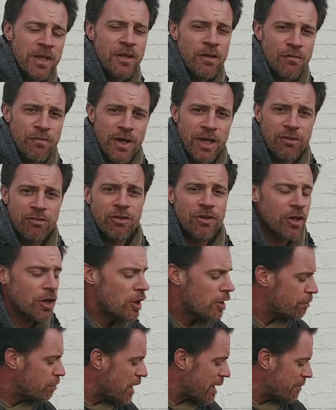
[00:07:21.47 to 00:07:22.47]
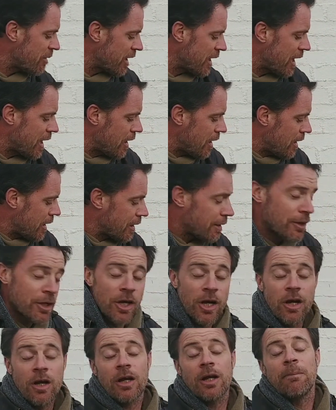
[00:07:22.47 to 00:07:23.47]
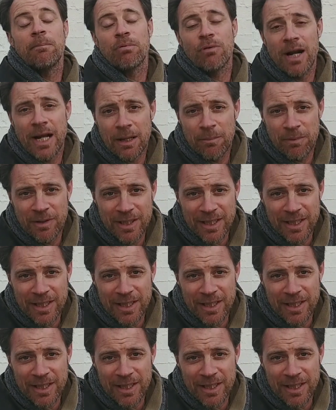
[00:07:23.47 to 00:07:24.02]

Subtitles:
Thanks to Kirk Brakman